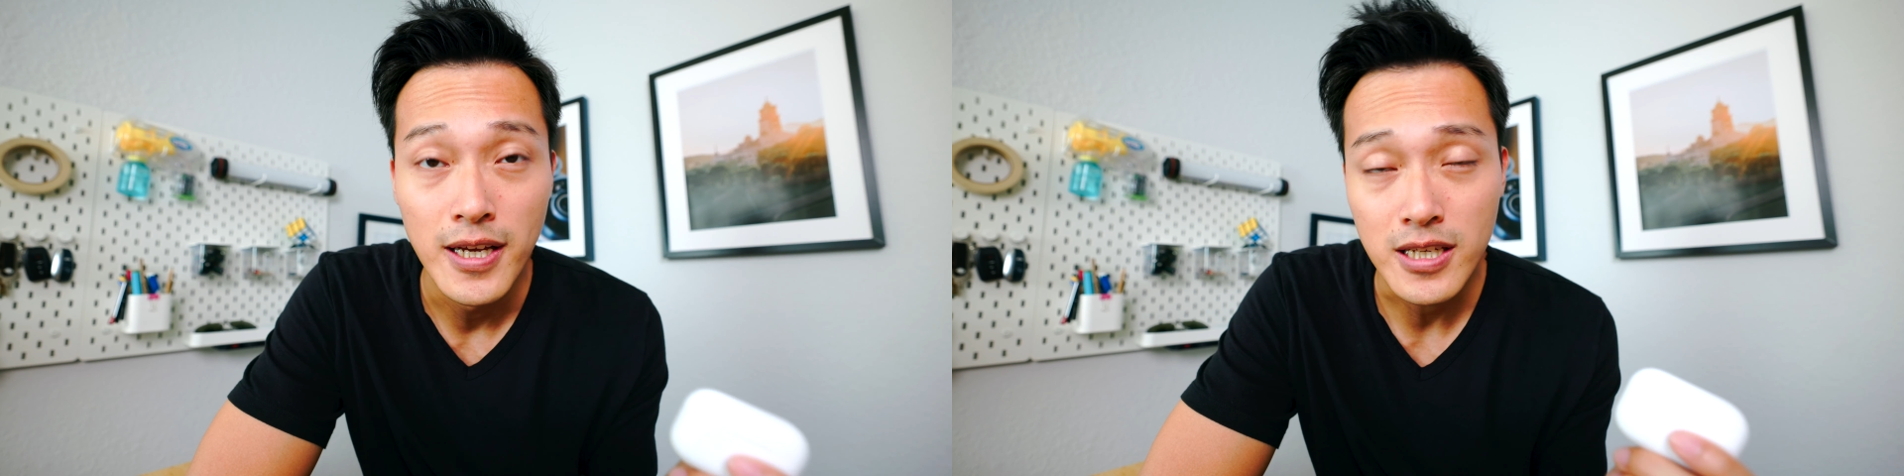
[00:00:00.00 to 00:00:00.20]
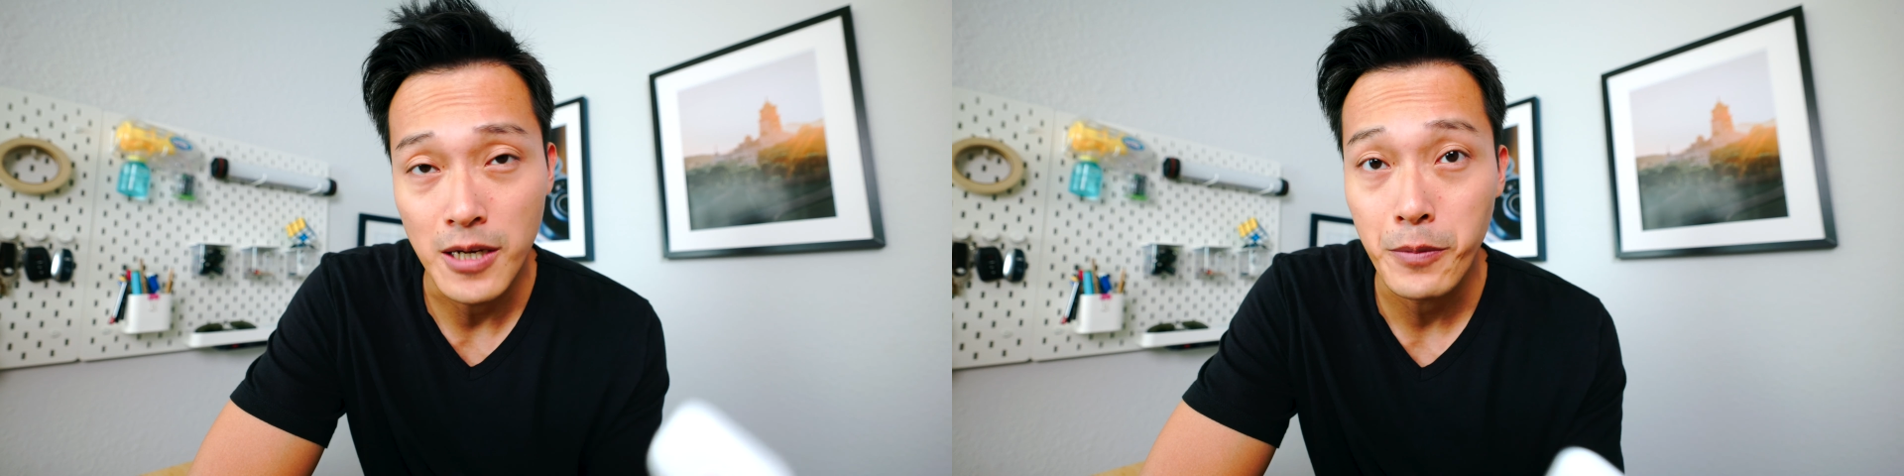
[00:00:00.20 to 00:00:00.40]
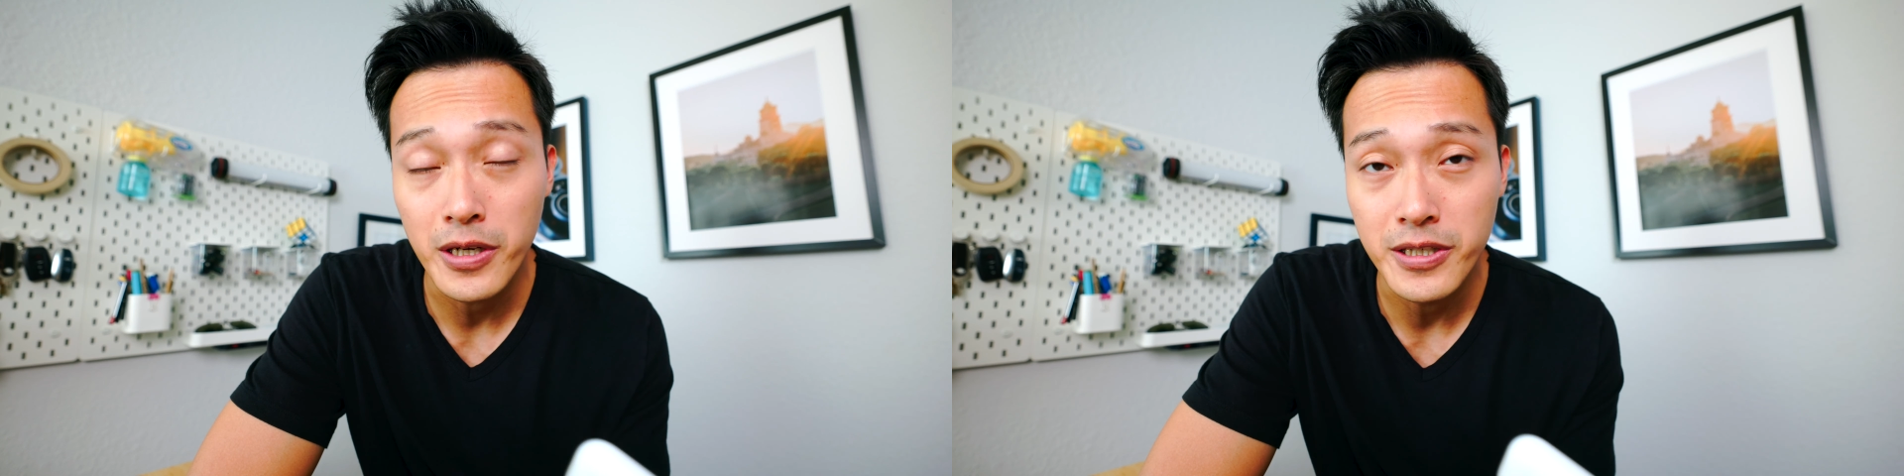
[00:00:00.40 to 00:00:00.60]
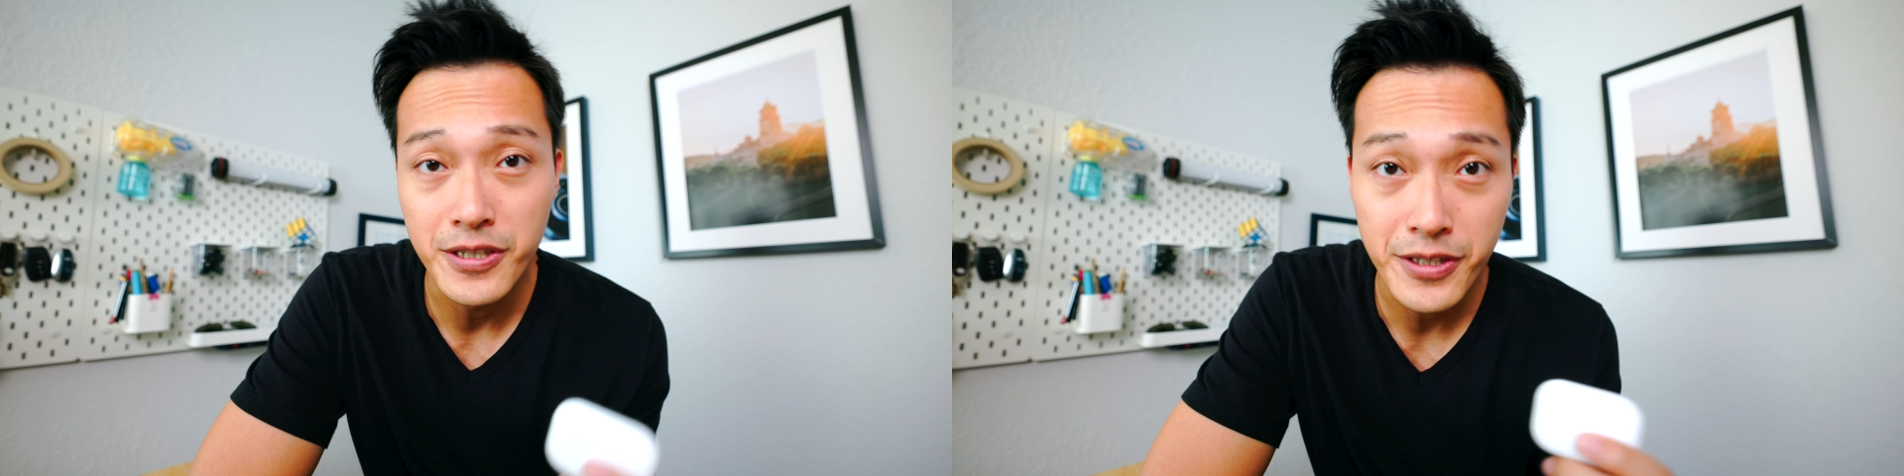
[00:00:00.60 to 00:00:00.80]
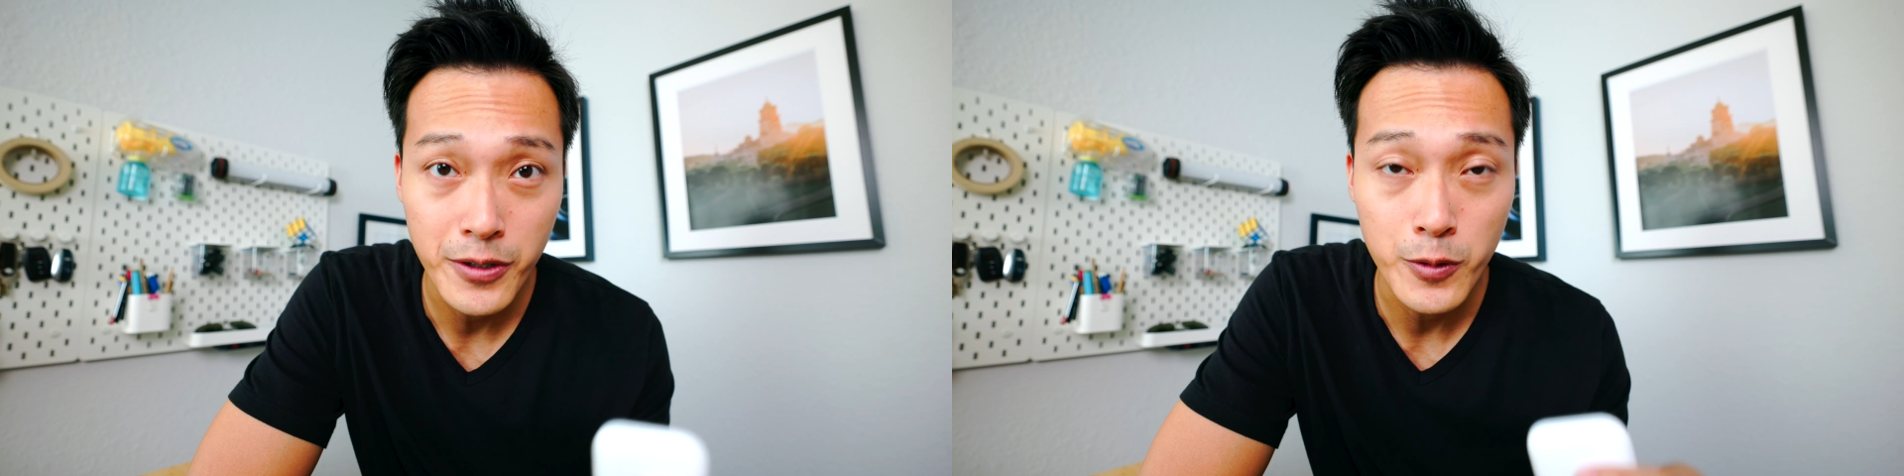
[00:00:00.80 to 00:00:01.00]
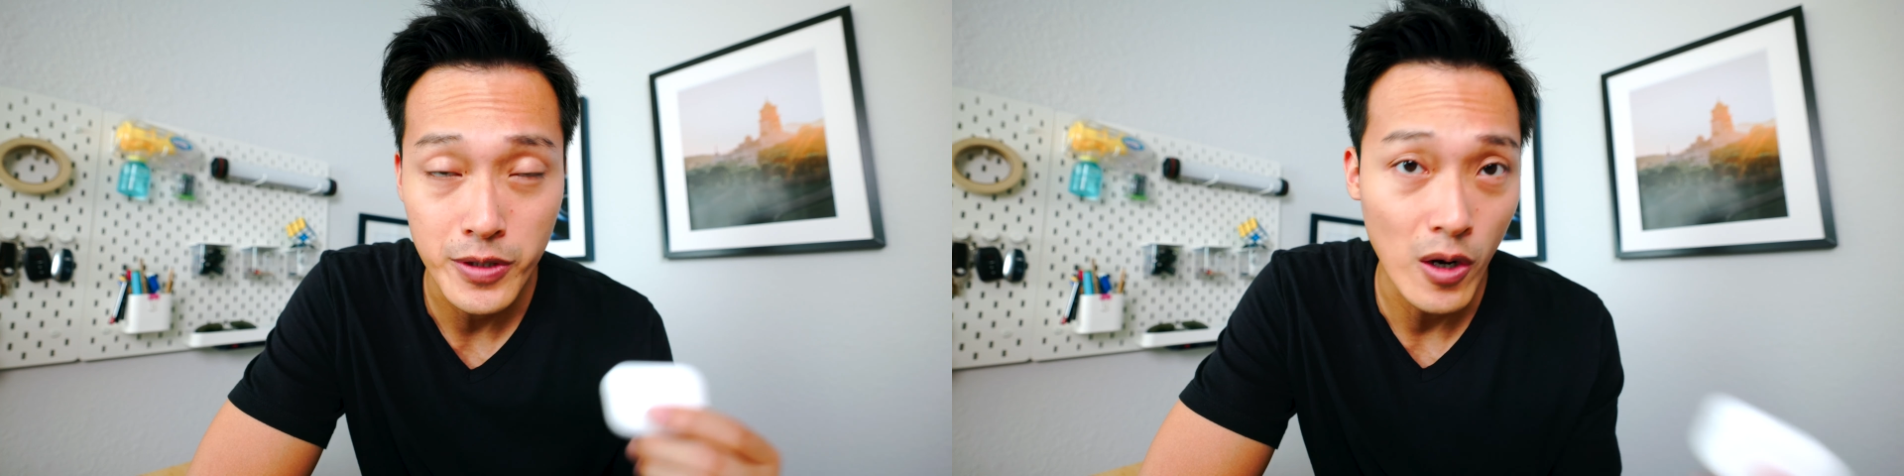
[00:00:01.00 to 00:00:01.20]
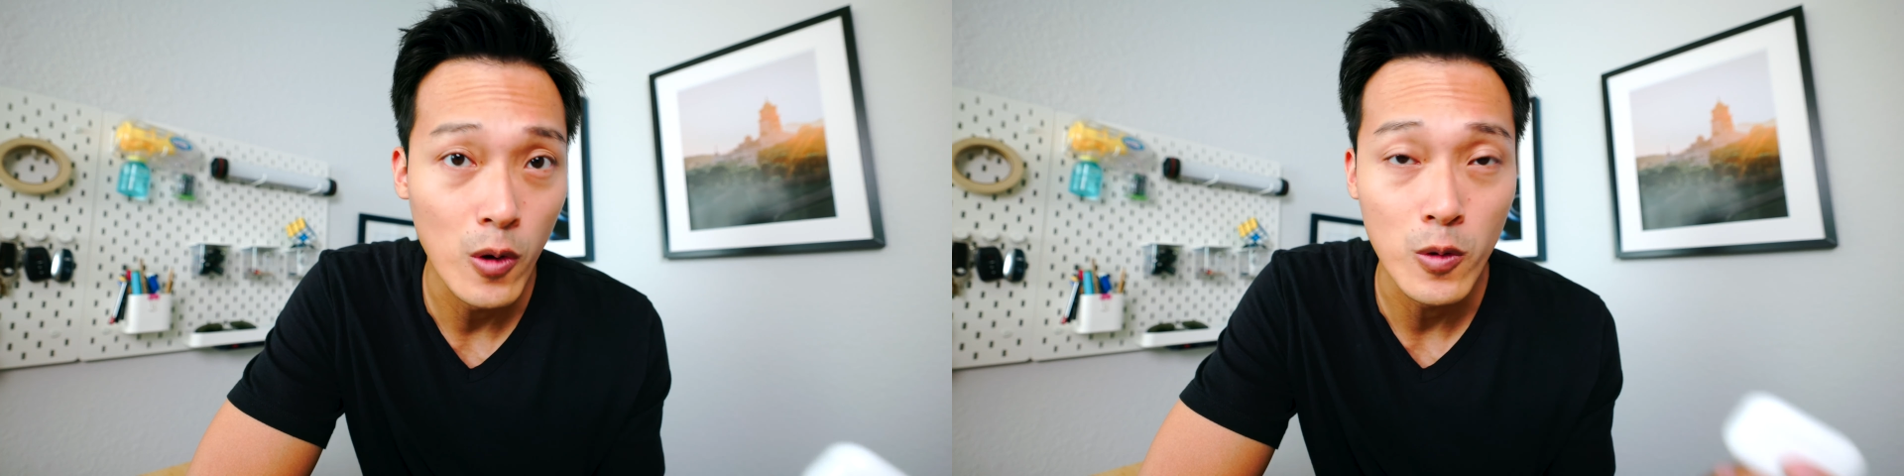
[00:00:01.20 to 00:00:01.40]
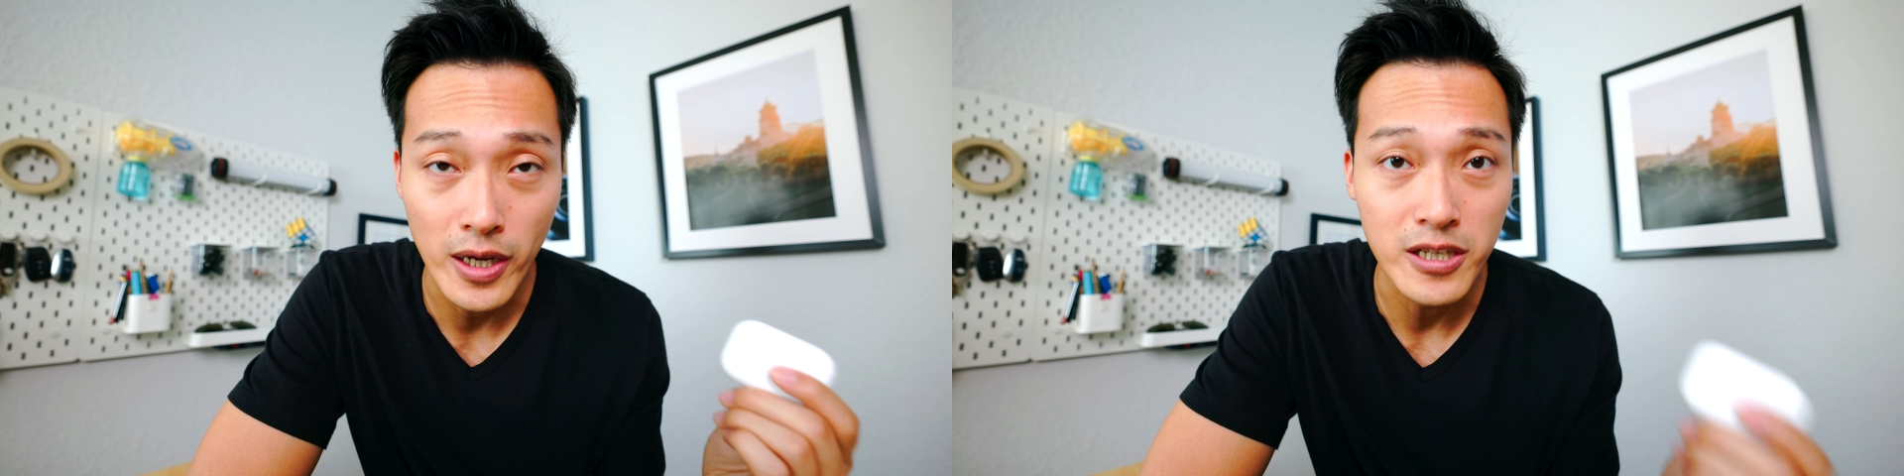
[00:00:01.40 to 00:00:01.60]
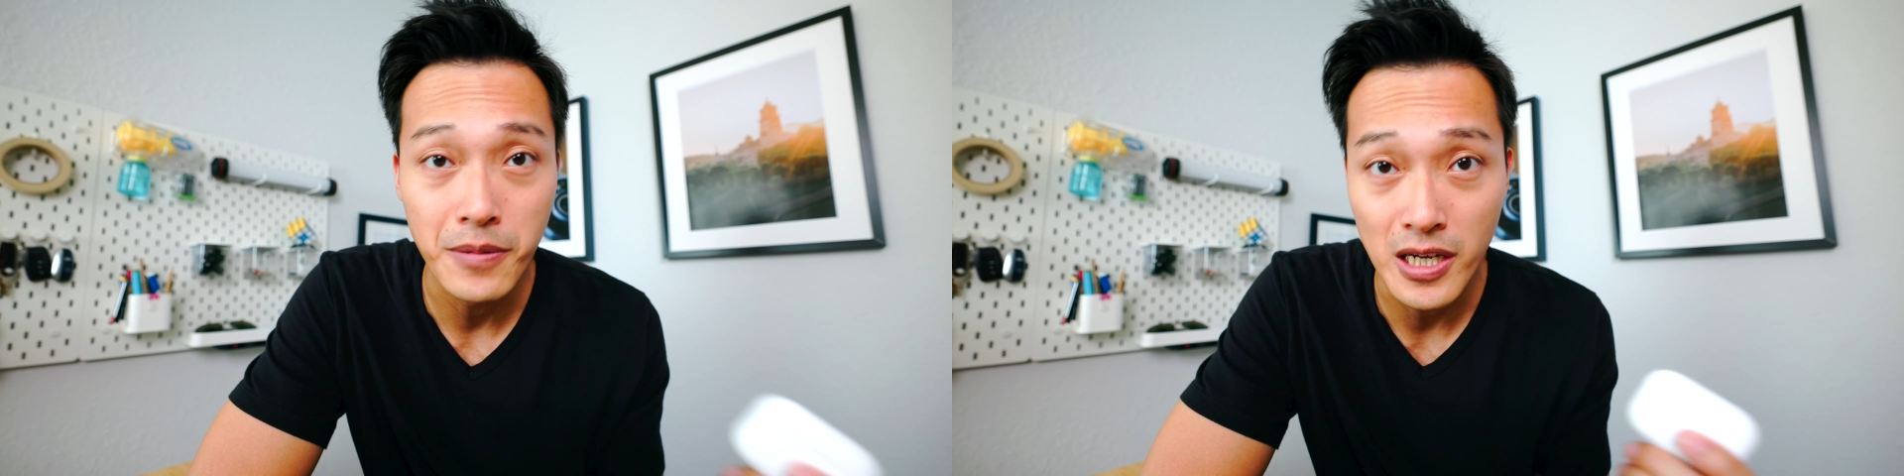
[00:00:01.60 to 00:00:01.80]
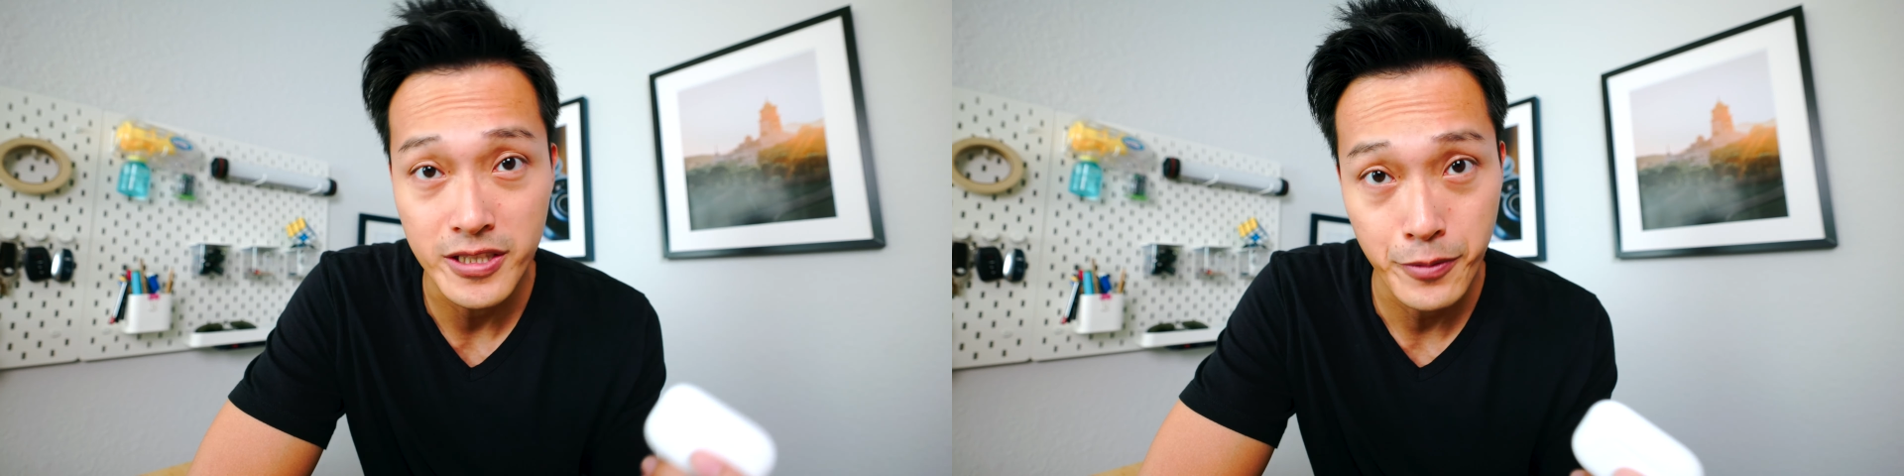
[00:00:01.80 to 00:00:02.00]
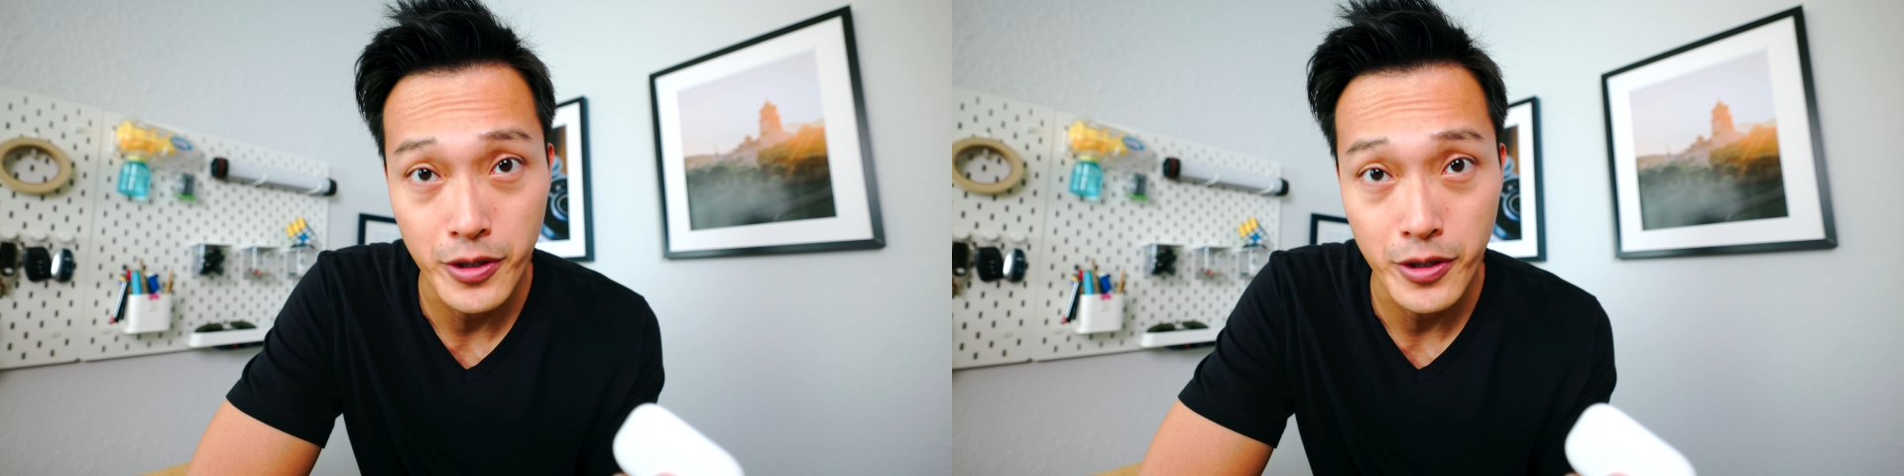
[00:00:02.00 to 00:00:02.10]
compared to the old AirPods